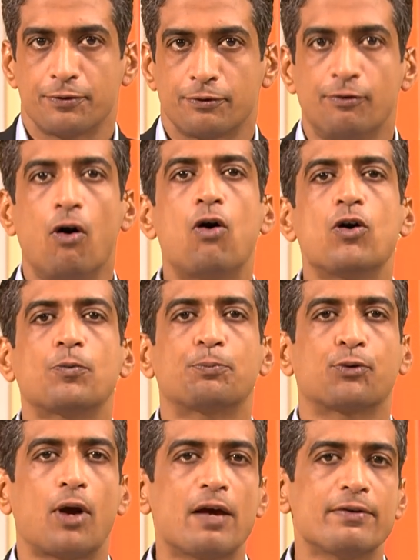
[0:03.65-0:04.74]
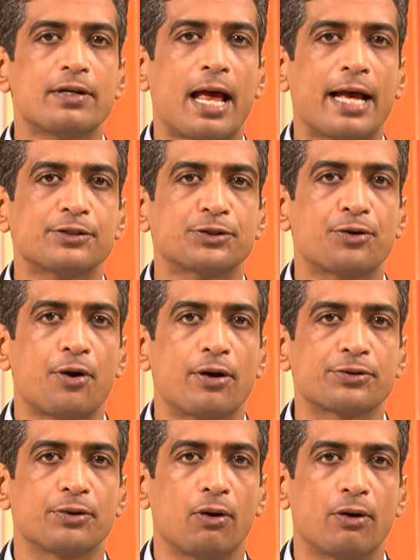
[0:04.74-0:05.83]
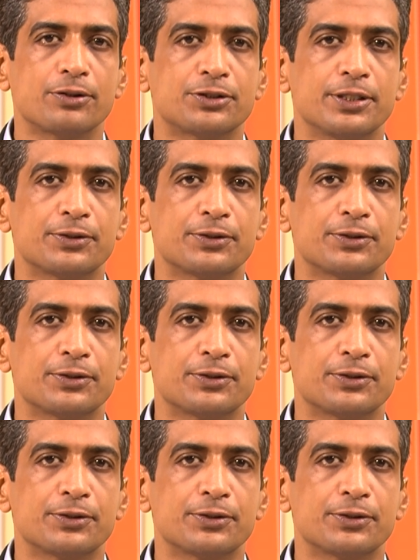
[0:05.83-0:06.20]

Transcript: four private astronauts launched